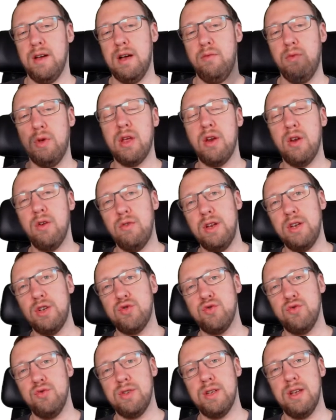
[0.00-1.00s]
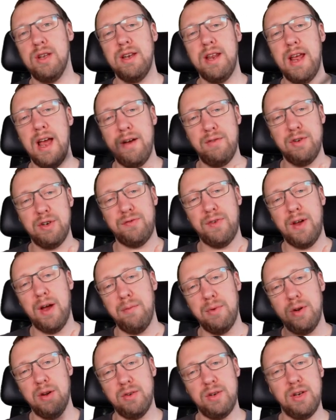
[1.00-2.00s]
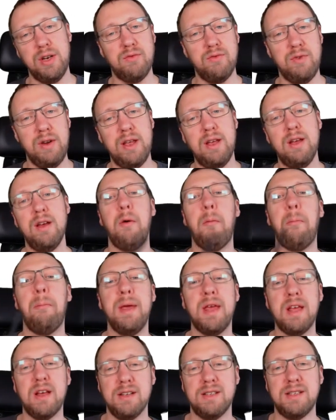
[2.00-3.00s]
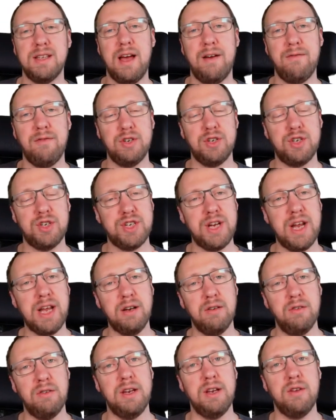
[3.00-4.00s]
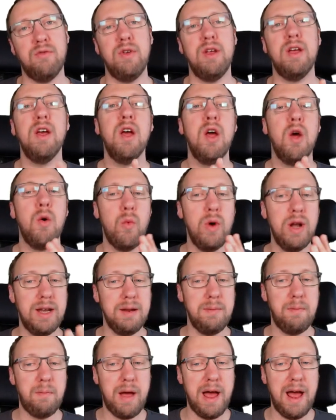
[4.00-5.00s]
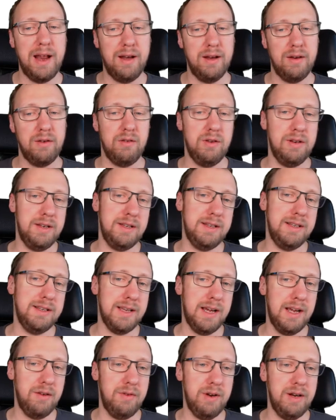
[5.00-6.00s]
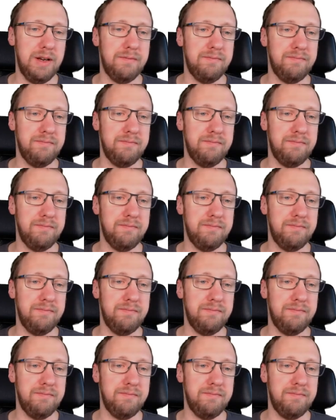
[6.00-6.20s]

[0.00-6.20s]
can only choose the average variable node degree because the average check node degree will depend on the design rate.